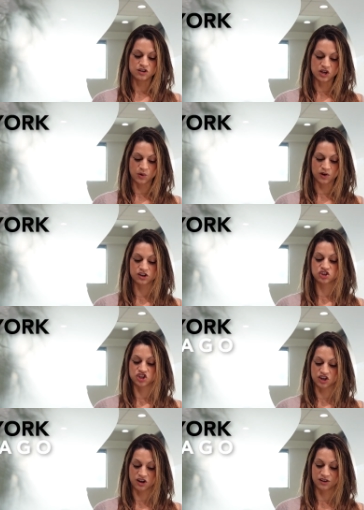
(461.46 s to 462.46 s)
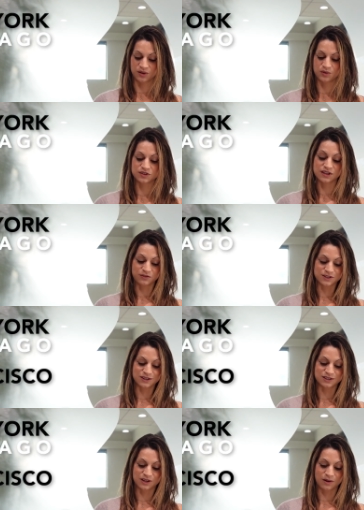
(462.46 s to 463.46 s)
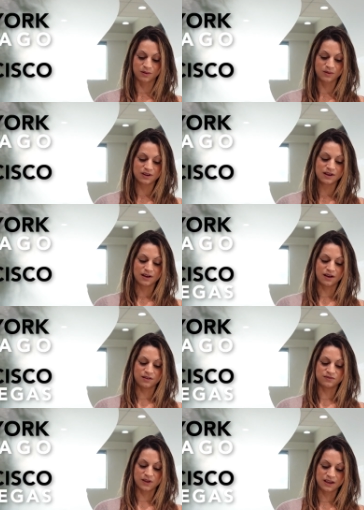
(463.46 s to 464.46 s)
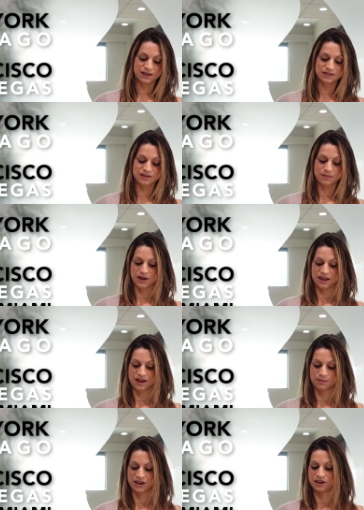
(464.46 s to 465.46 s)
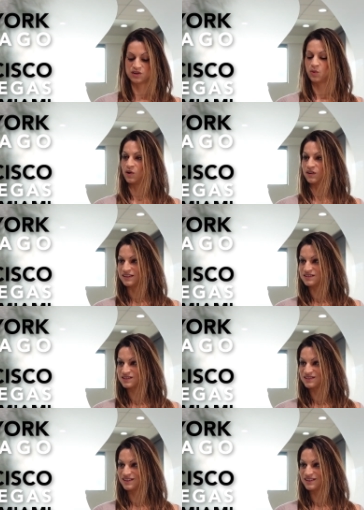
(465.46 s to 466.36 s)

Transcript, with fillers: New York, Chicago, San Francisco, uh, Vegas, Miami, New Orleans.